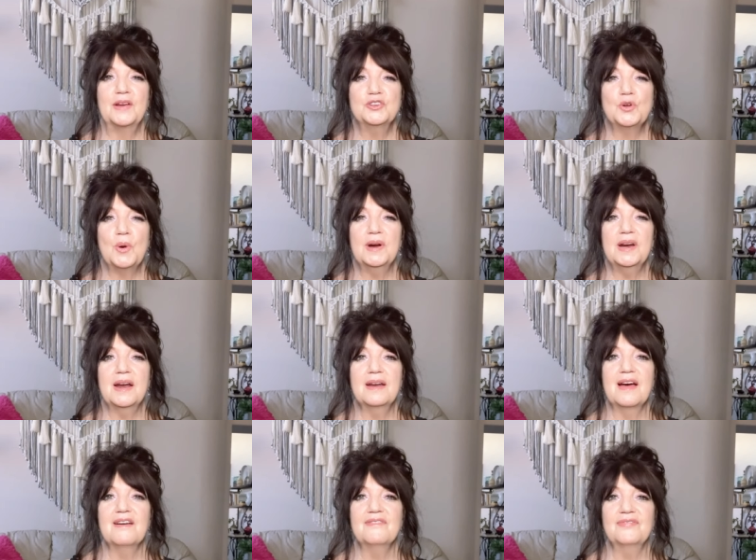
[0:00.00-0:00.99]
I enjoyed it
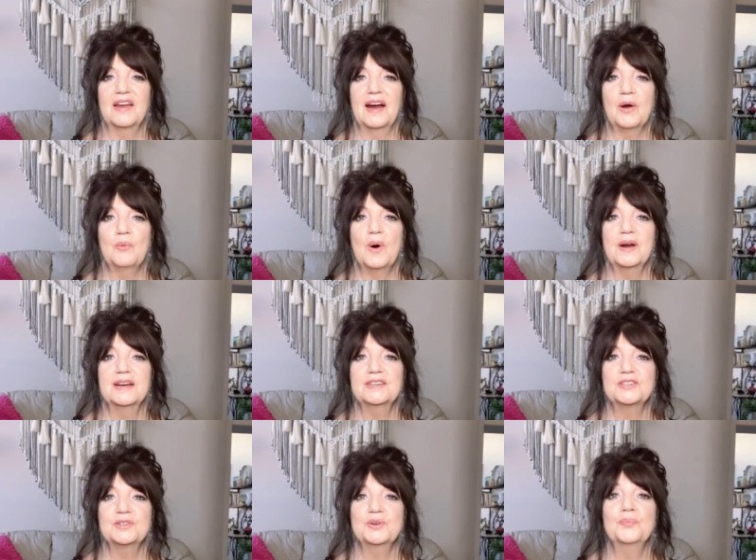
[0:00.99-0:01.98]
enough that I
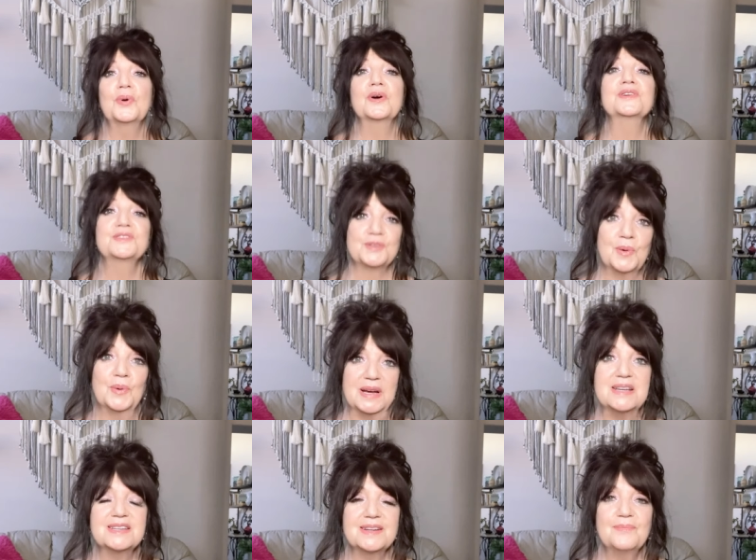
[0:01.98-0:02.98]
wanted to pursue
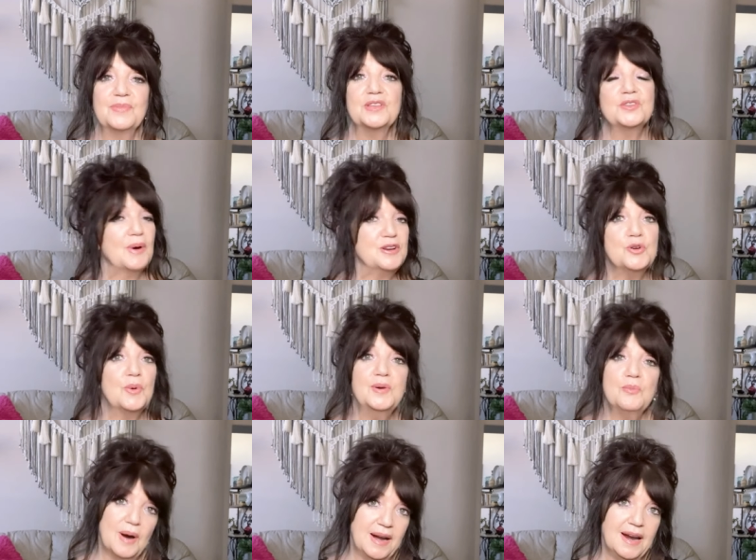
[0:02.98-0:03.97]
it. So I
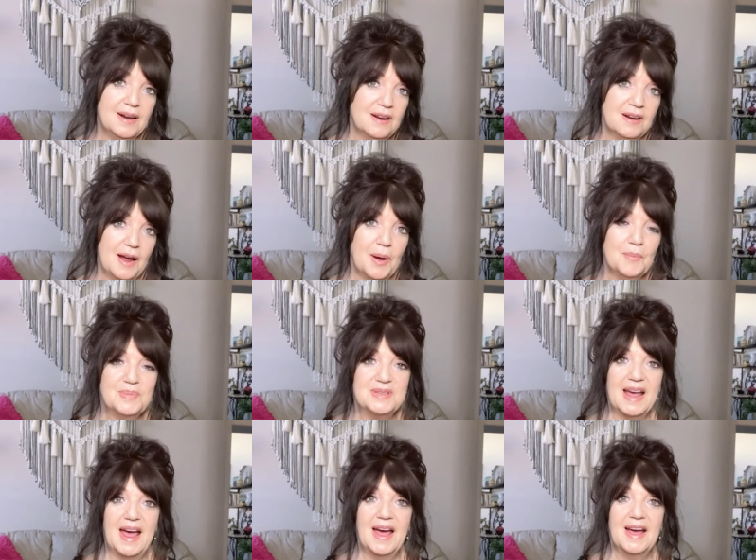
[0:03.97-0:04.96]
joined running
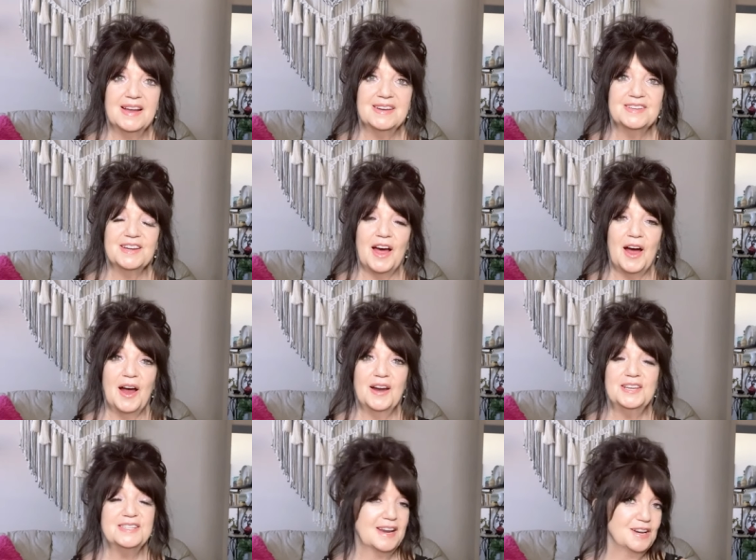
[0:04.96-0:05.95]
clubs and
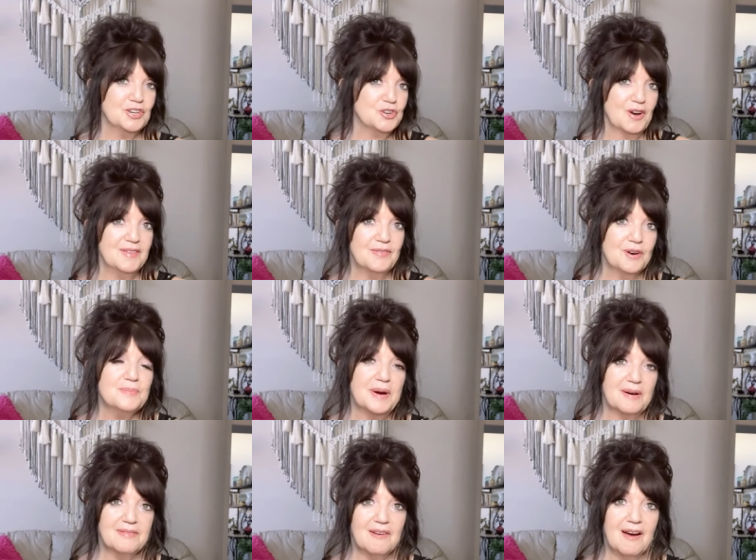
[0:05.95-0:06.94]
I decided to train for a
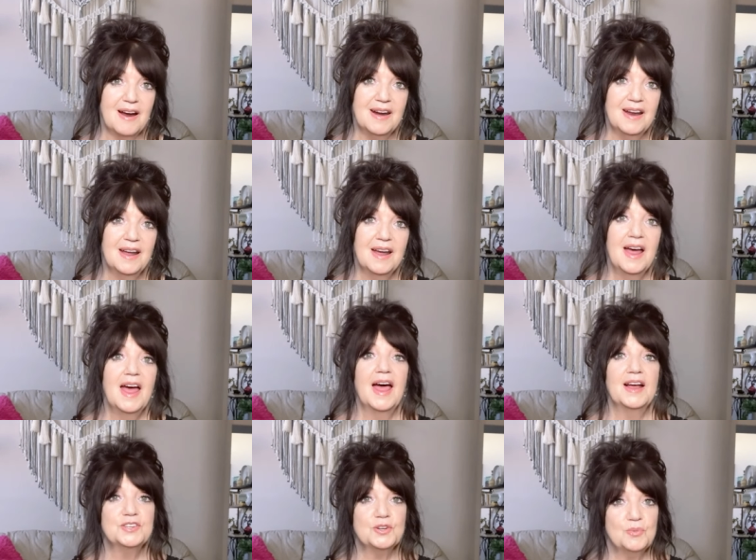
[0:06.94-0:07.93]
marathon
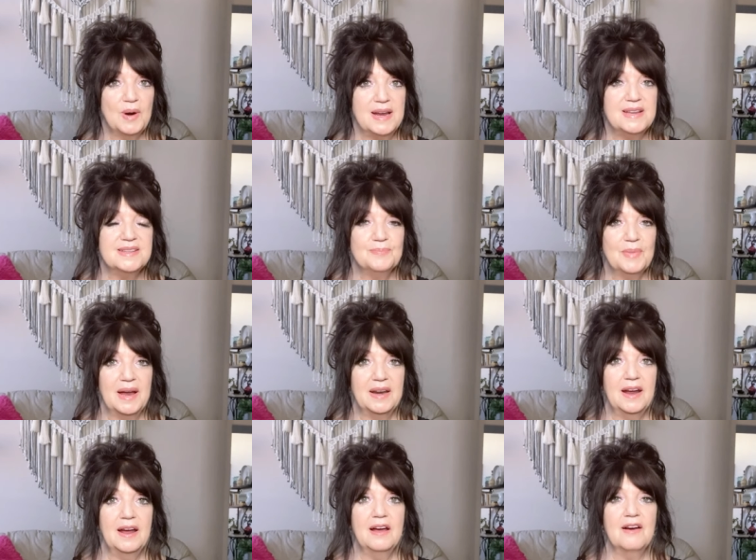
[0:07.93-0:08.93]
and to raise
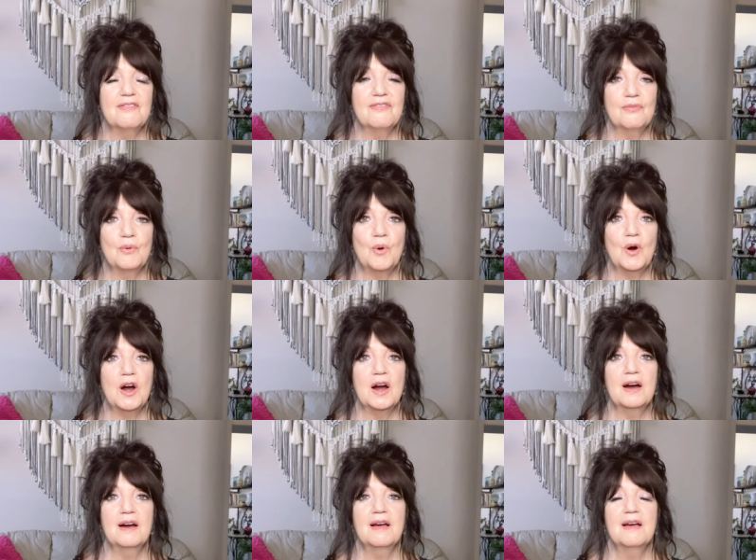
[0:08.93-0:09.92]
money
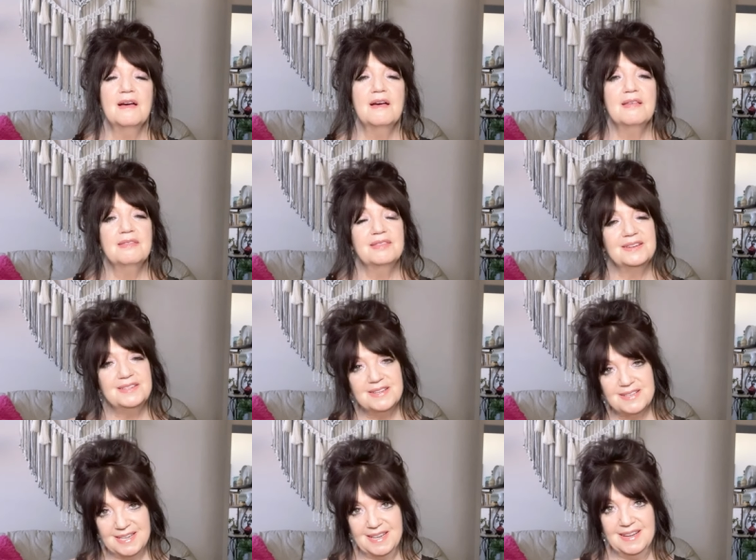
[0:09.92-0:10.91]
for the
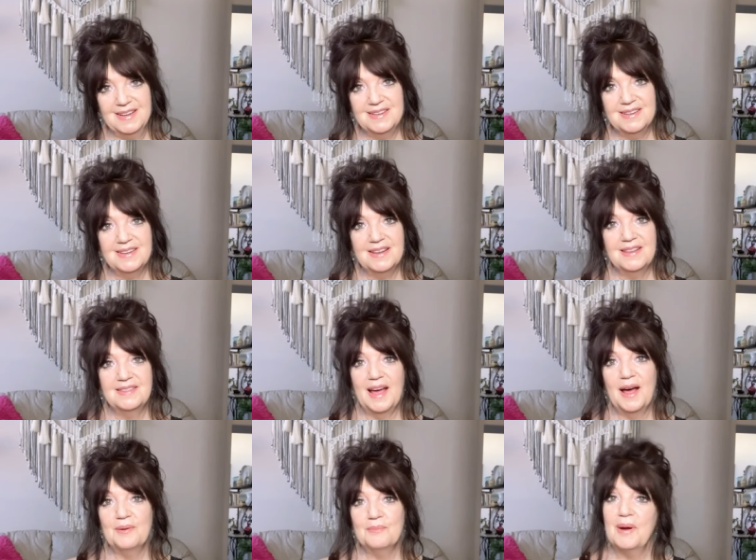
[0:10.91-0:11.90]
disease
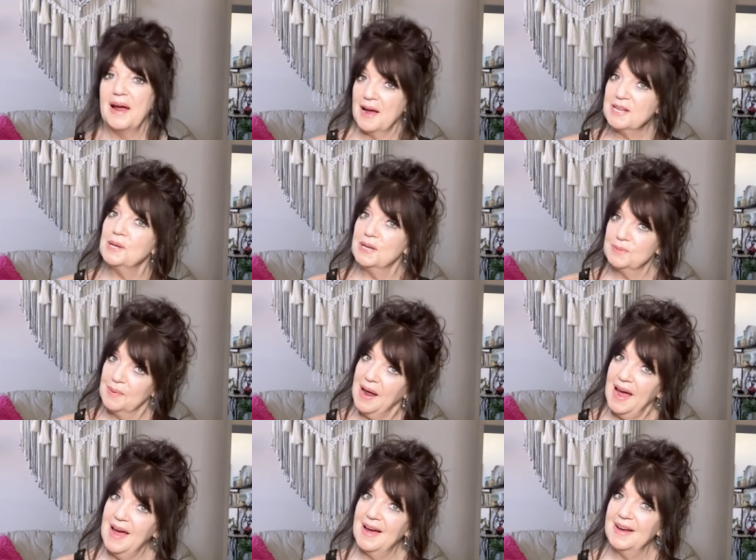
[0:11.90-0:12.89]
that my
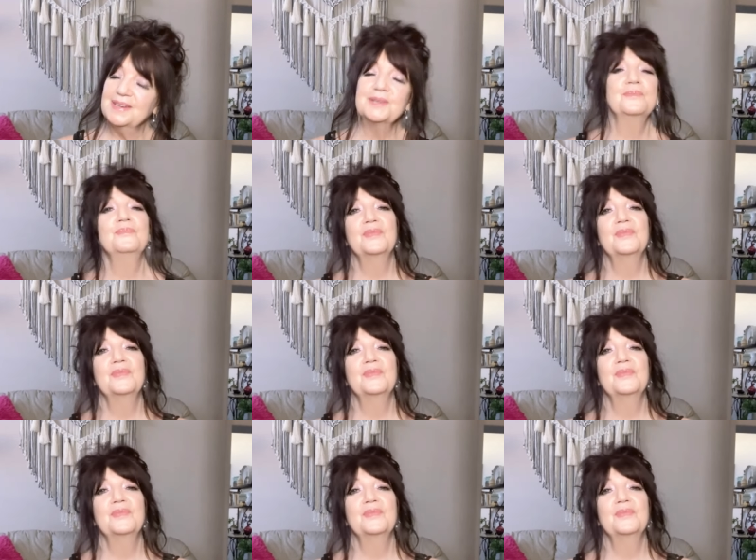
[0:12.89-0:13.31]
ex-husband had.